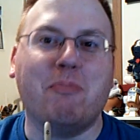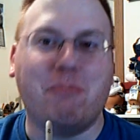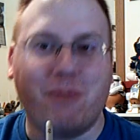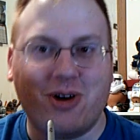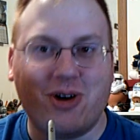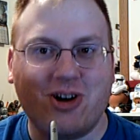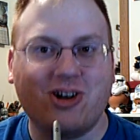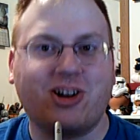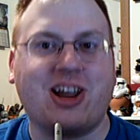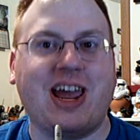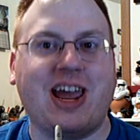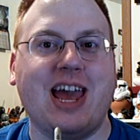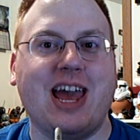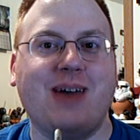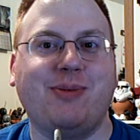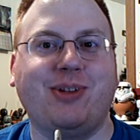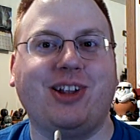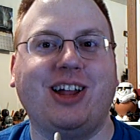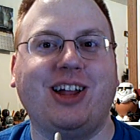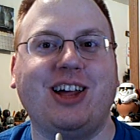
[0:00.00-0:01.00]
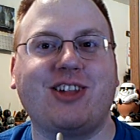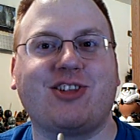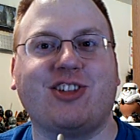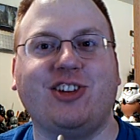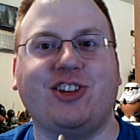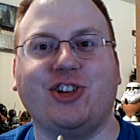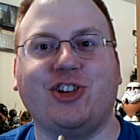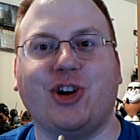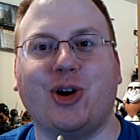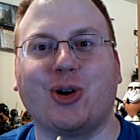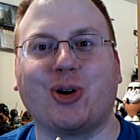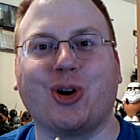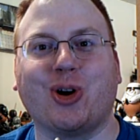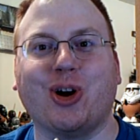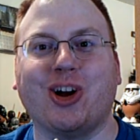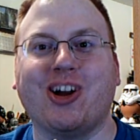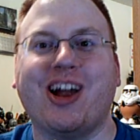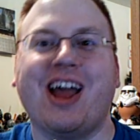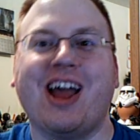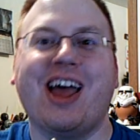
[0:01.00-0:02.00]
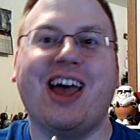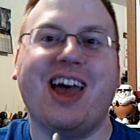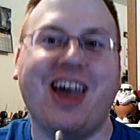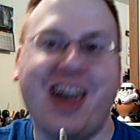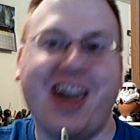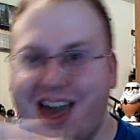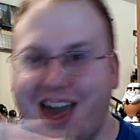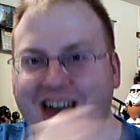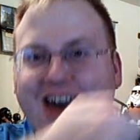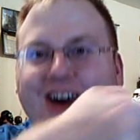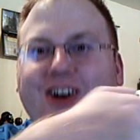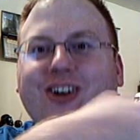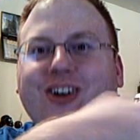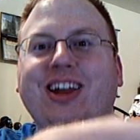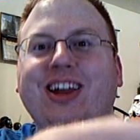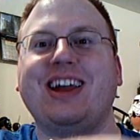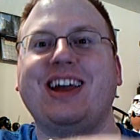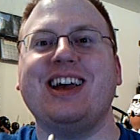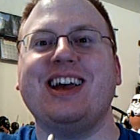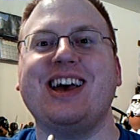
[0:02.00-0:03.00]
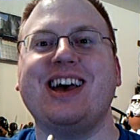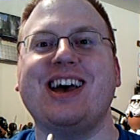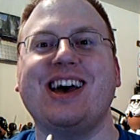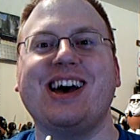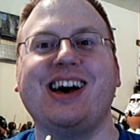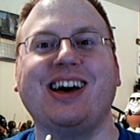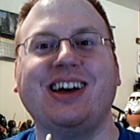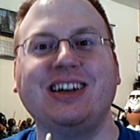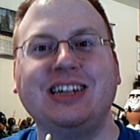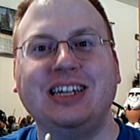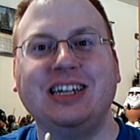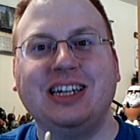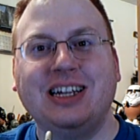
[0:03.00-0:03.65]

Mark Hamill as the Joker. Hell yeah!